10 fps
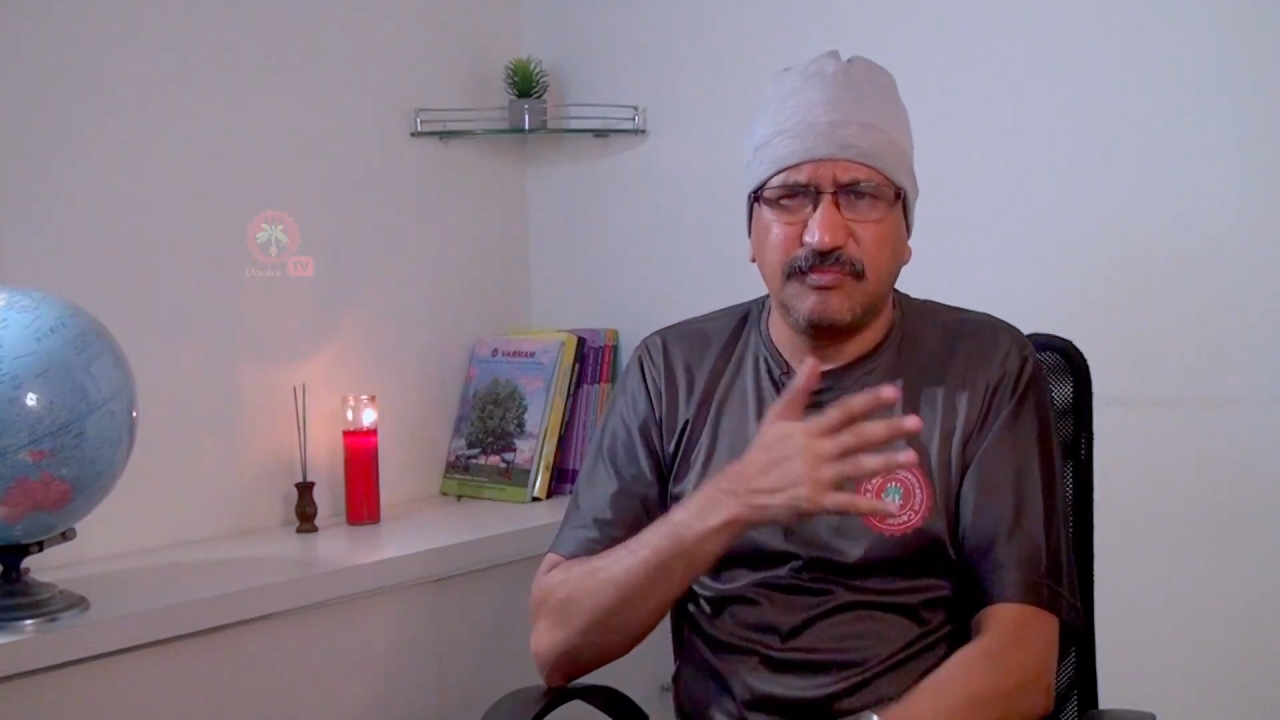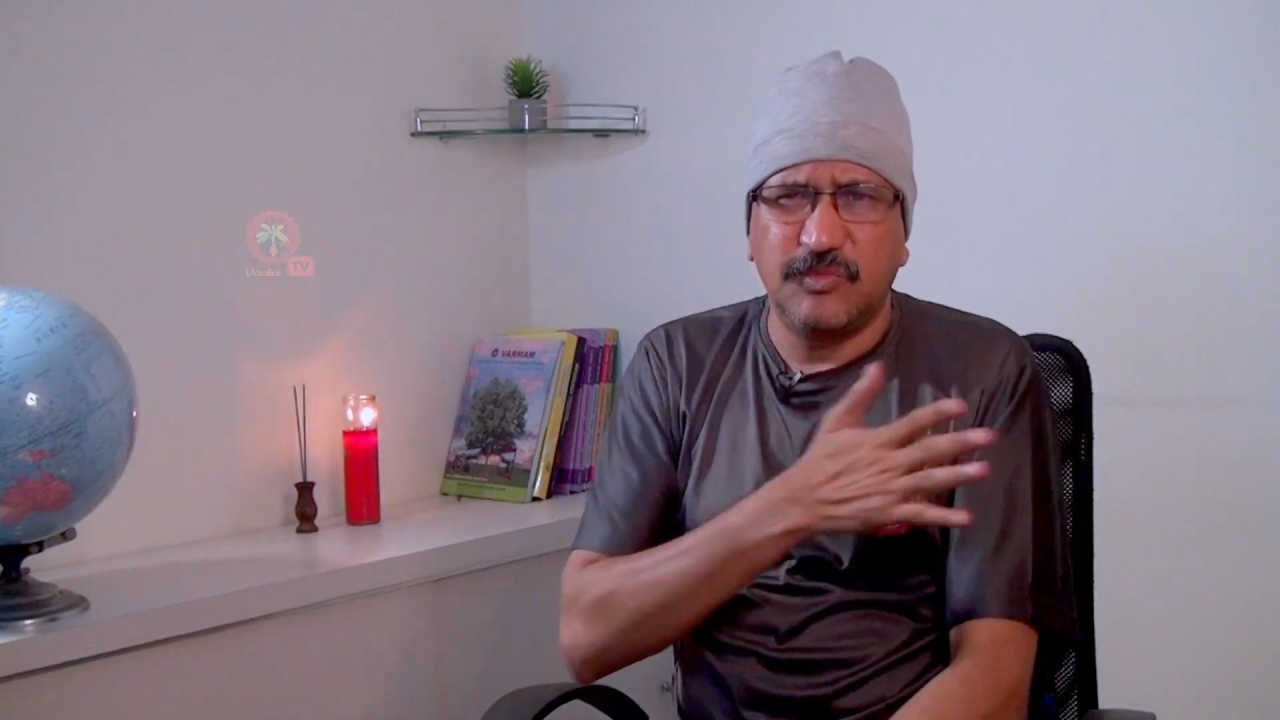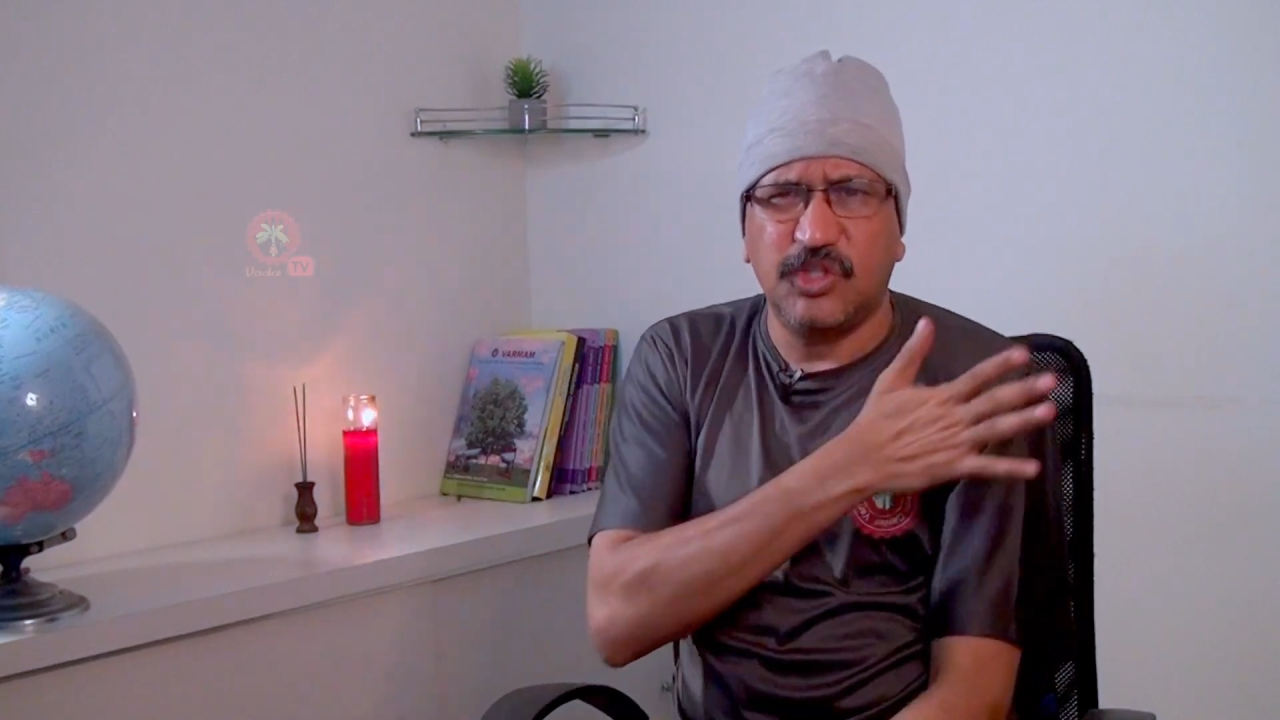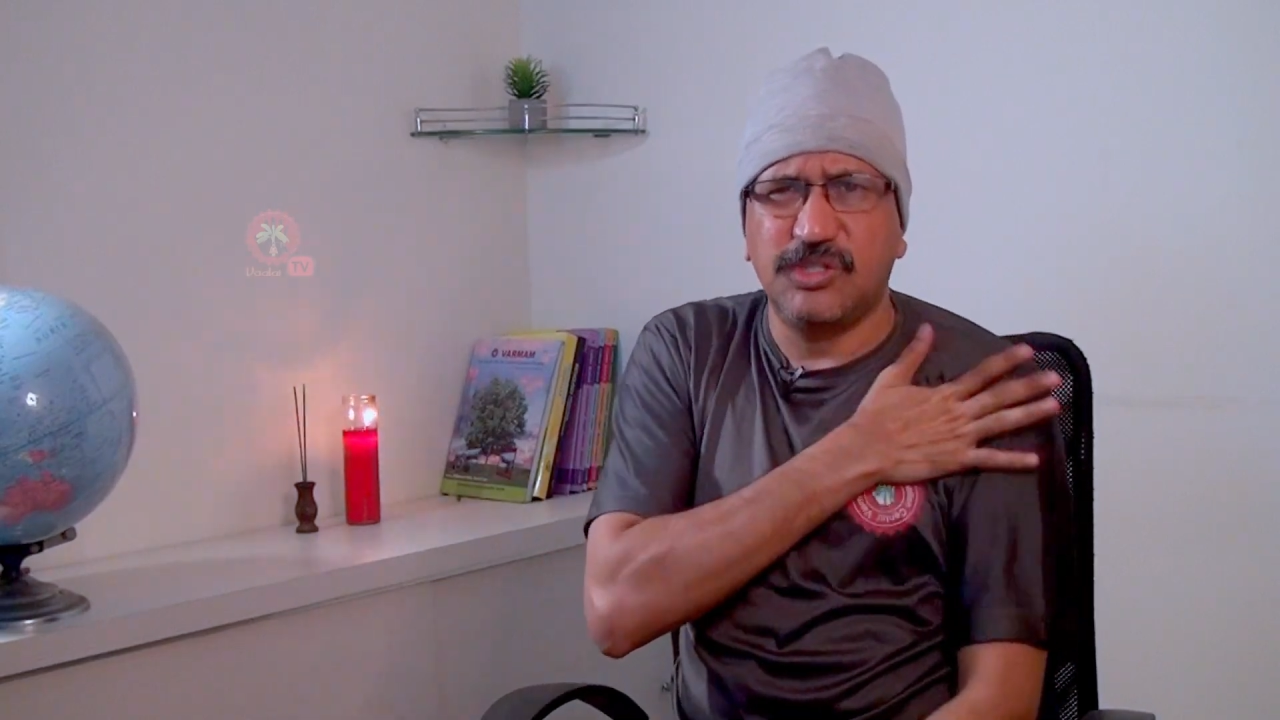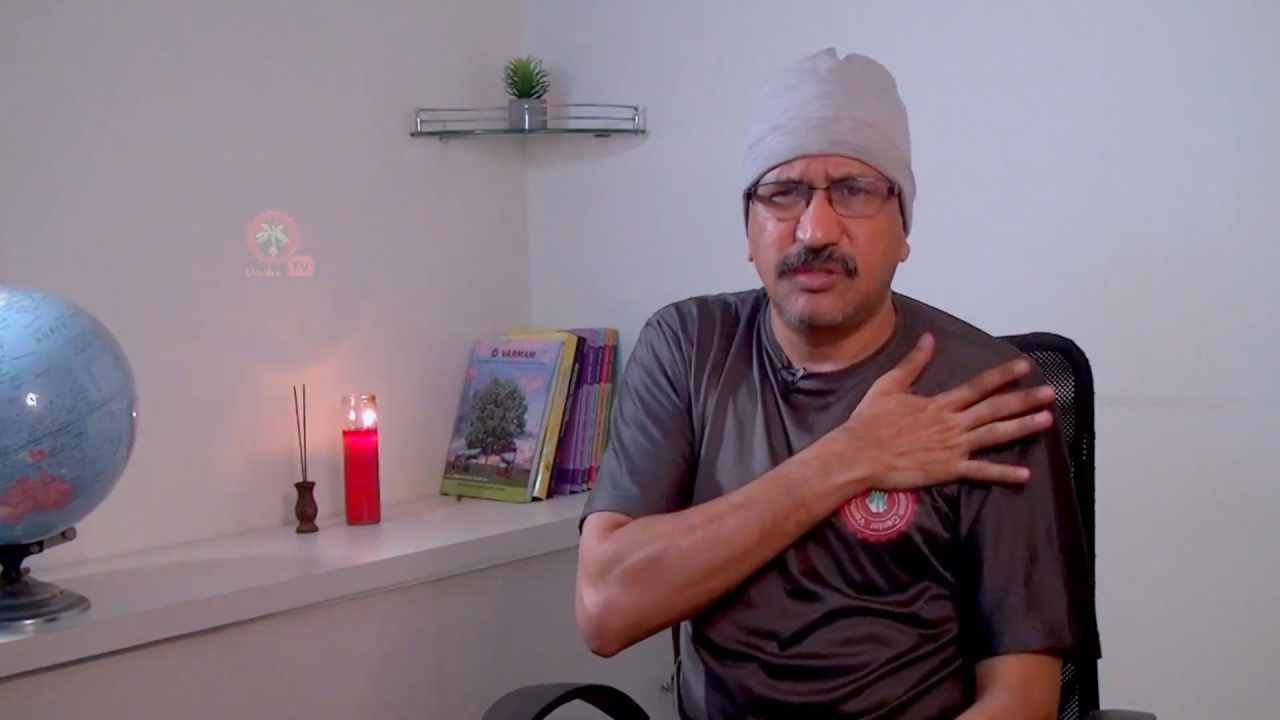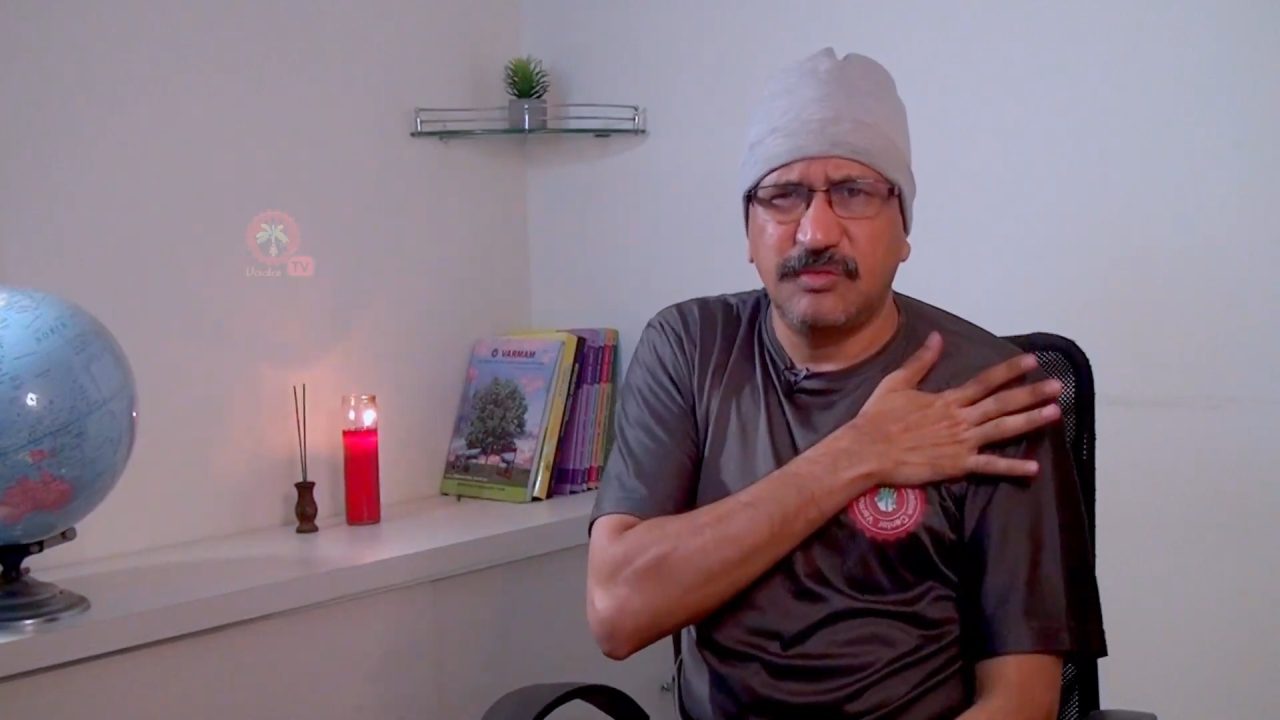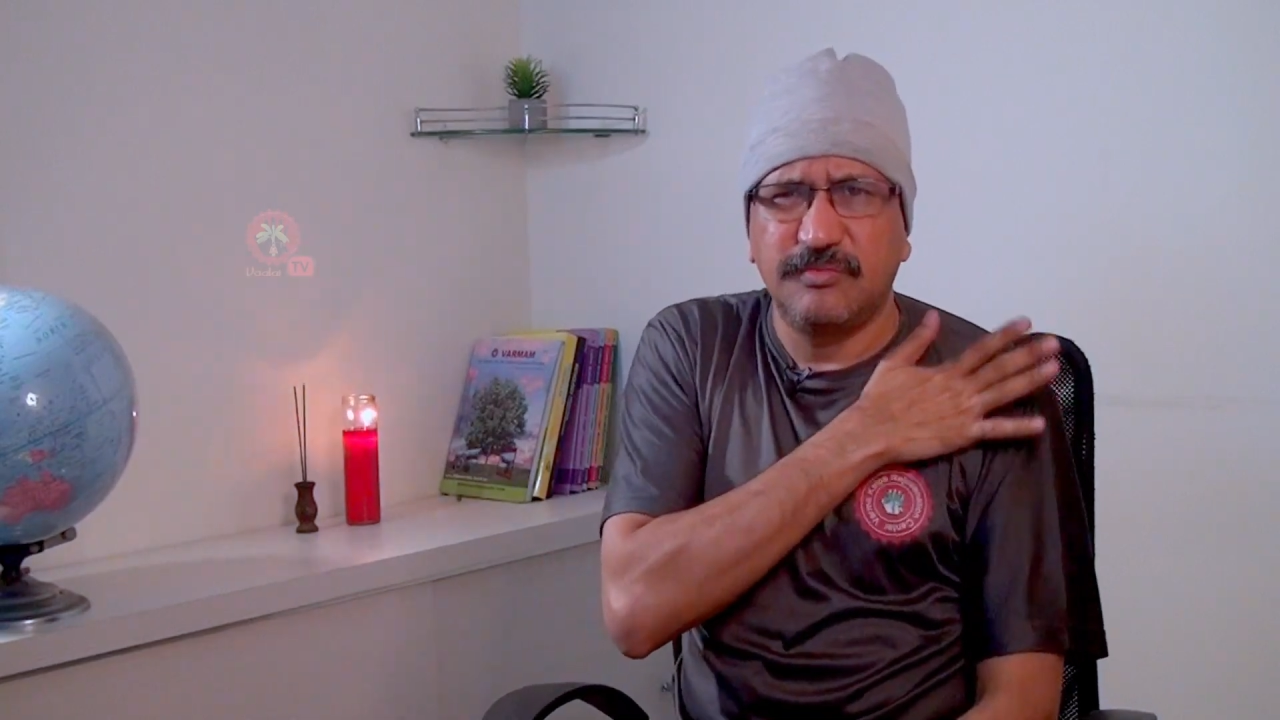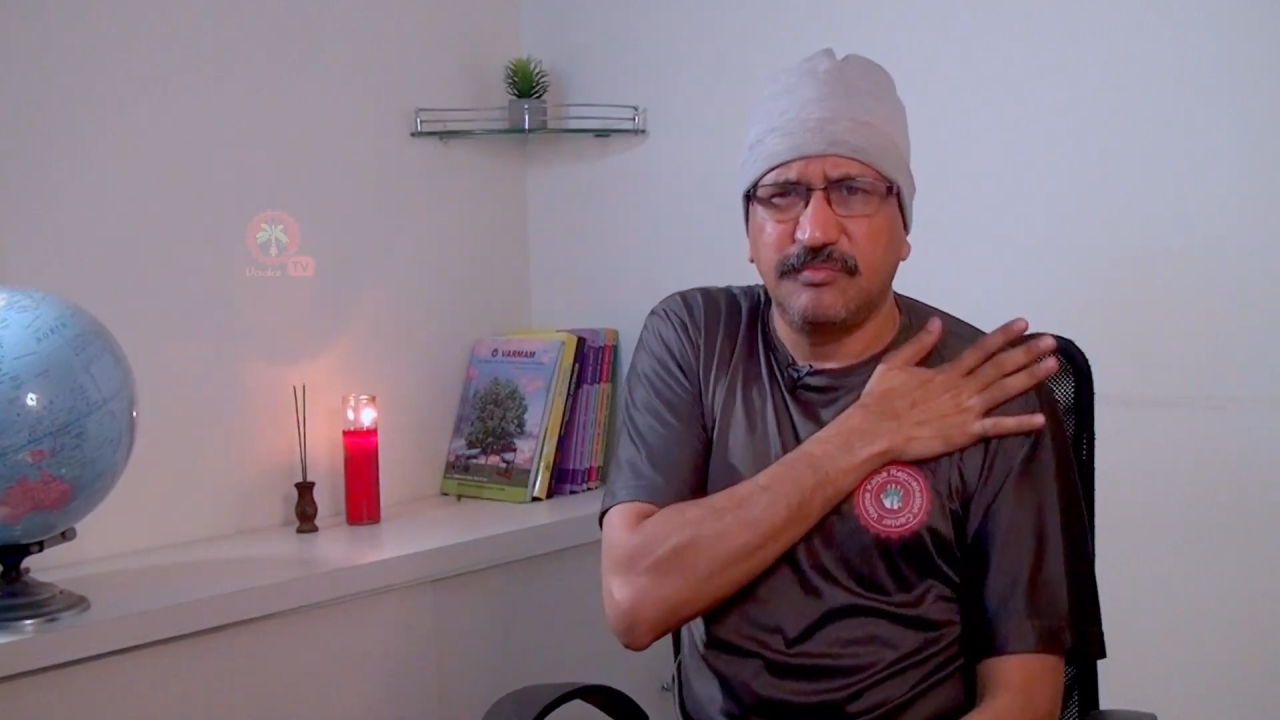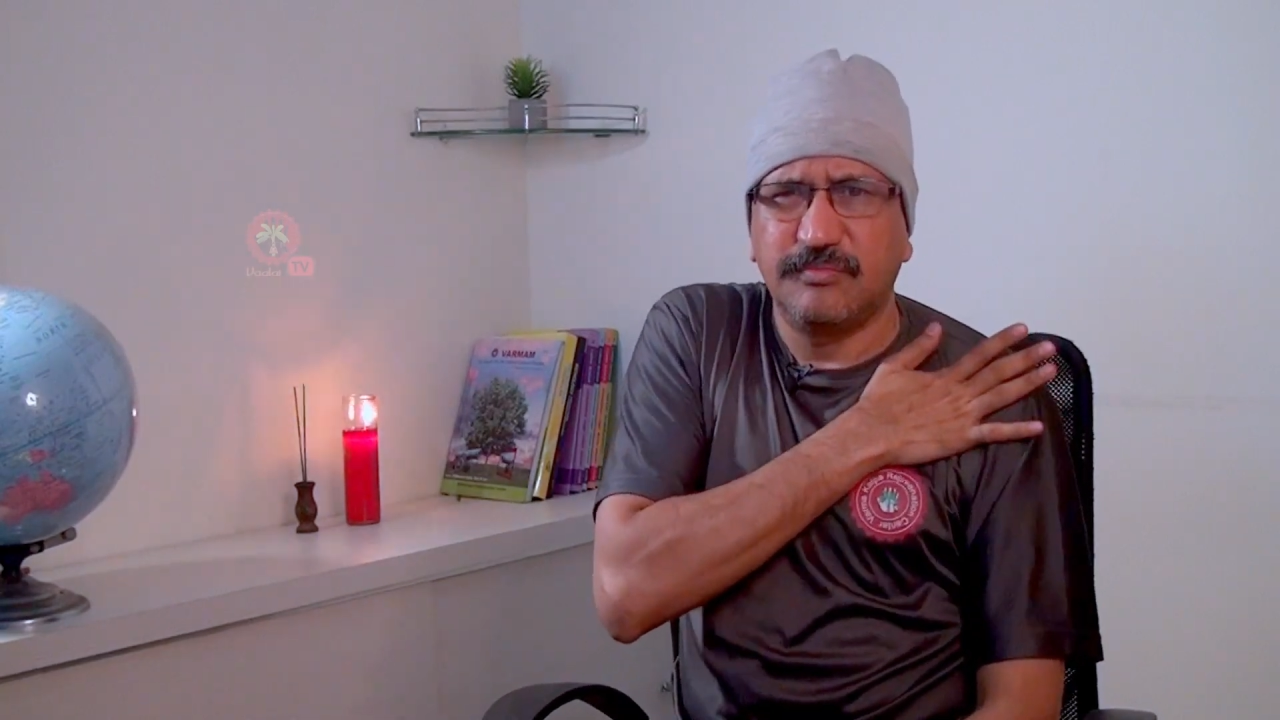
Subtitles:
Just